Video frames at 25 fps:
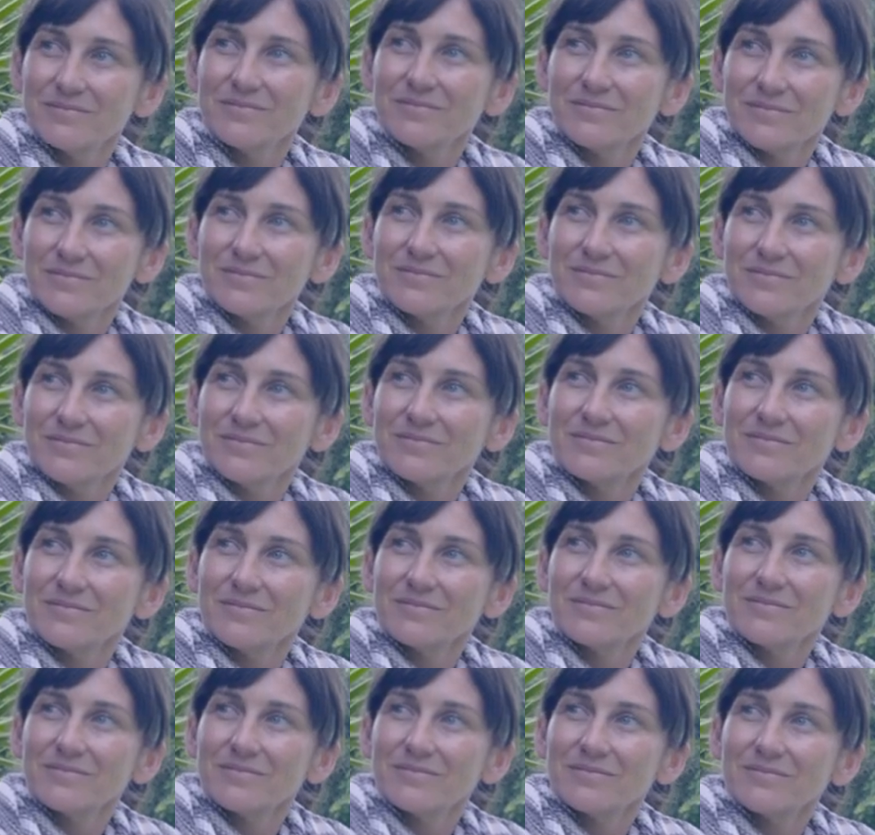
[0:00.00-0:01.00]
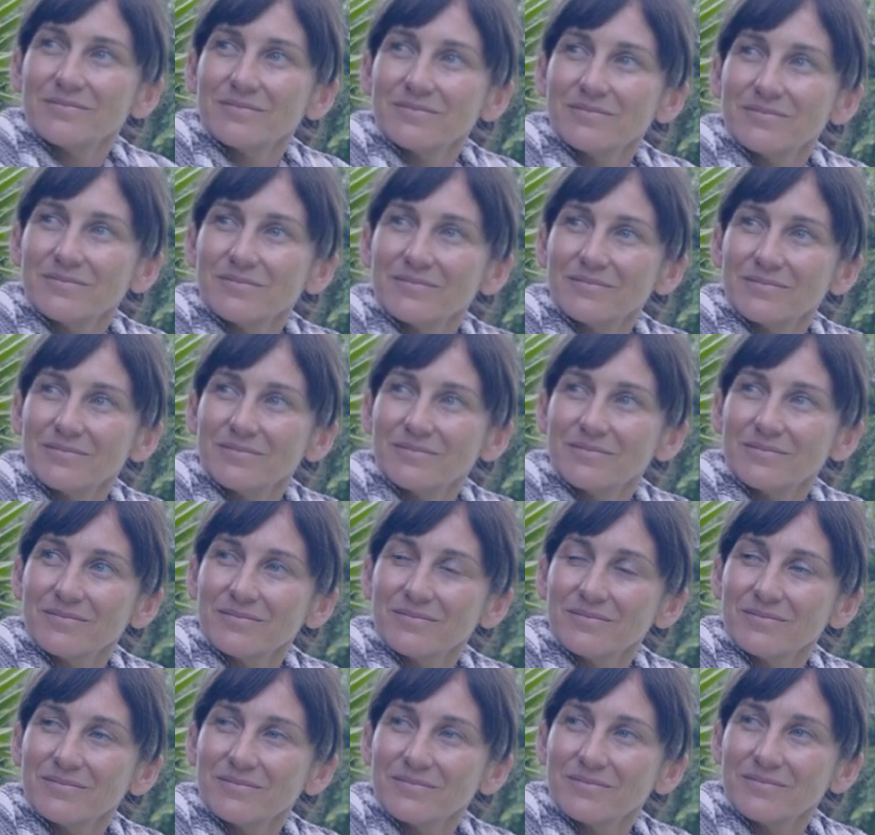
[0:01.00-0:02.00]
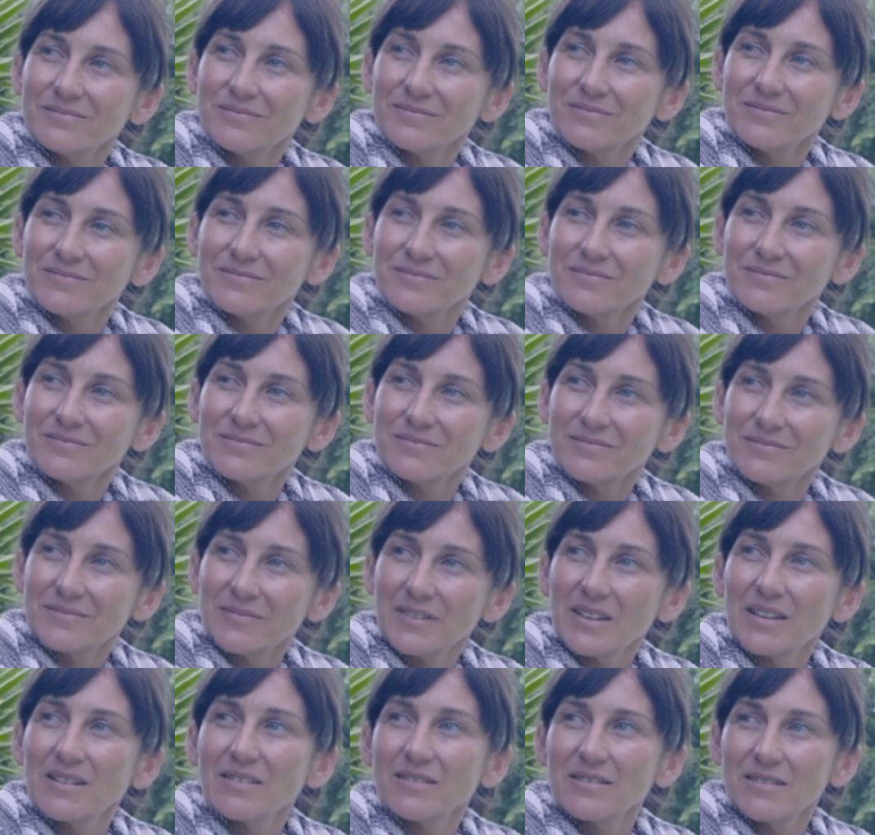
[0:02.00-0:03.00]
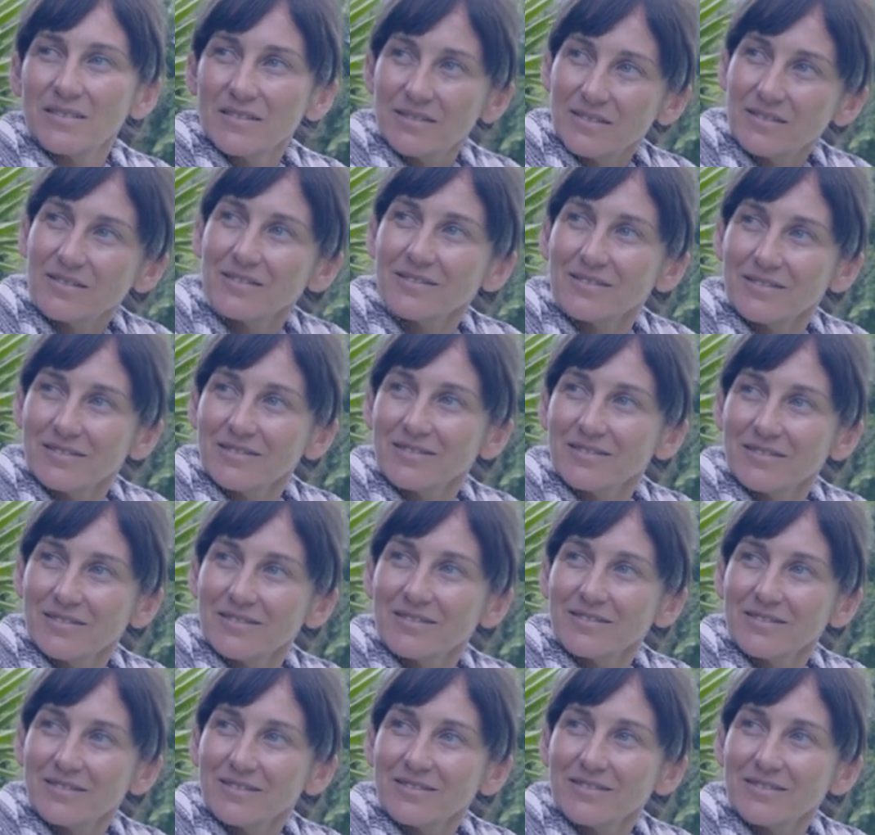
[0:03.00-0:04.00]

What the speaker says: So we've got to change the system we're in. We've got to look at the institute.